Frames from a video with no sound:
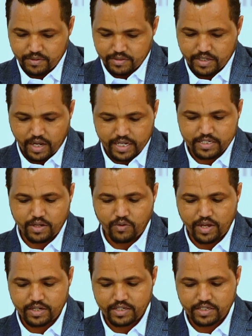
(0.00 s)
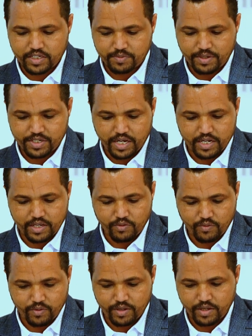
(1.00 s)
the other one is especially
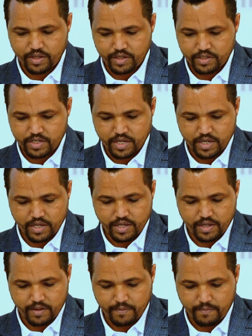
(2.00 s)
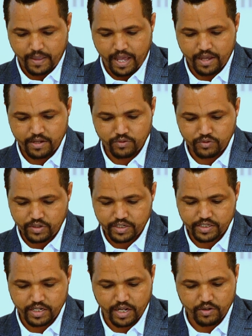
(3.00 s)
with the
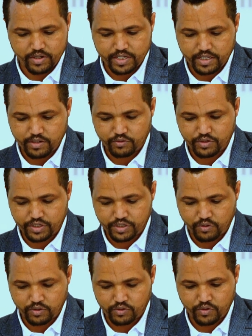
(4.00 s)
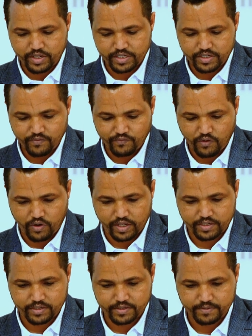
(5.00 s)
nutrition, adolescent nutrition also needs
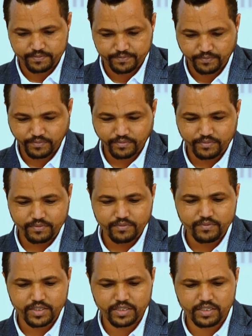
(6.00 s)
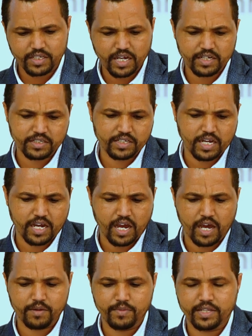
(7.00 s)
focuses. These are the
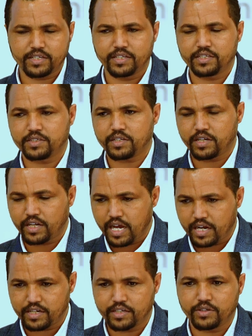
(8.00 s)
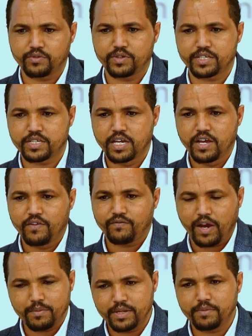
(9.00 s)
unmet needs regarding with
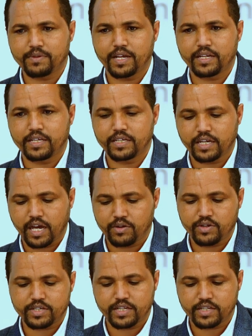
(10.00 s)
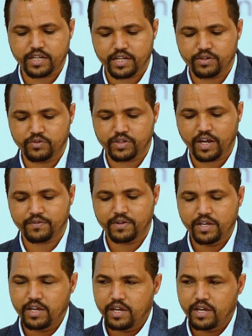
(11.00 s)
family planning. Adolescent and the youth have